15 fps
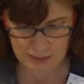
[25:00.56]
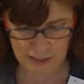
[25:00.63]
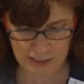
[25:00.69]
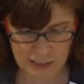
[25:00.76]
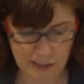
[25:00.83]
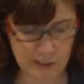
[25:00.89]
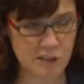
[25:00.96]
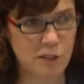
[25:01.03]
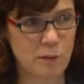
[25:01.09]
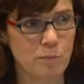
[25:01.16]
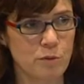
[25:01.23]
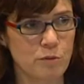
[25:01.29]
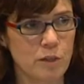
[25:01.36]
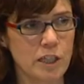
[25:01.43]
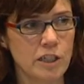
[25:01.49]
clear
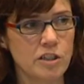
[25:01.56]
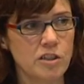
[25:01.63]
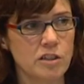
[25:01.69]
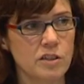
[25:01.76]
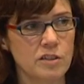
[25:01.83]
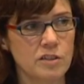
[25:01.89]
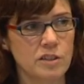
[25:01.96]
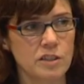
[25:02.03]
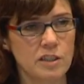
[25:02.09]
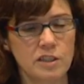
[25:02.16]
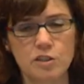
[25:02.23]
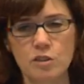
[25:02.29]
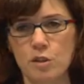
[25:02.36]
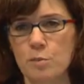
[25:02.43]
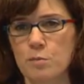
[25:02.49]
separation in
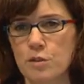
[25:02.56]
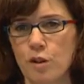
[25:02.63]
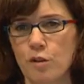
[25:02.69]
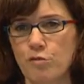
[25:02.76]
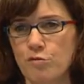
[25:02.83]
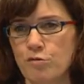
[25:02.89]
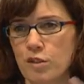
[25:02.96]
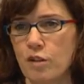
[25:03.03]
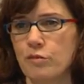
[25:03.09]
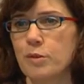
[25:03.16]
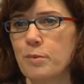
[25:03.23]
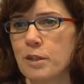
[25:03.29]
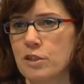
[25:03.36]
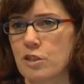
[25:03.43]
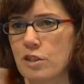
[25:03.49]
terms of
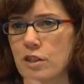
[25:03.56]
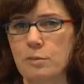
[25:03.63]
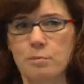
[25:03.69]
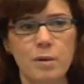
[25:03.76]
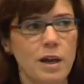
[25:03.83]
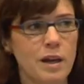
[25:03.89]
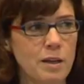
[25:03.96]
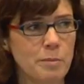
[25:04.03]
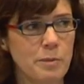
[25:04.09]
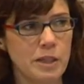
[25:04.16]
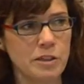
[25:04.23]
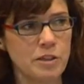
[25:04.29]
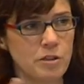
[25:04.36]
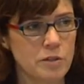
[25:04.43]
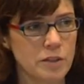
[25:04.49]
governmental and
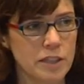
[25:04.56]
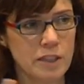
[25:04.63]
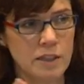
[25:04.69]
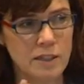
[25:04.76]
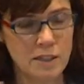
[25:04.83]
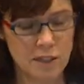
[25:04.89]
parliamentary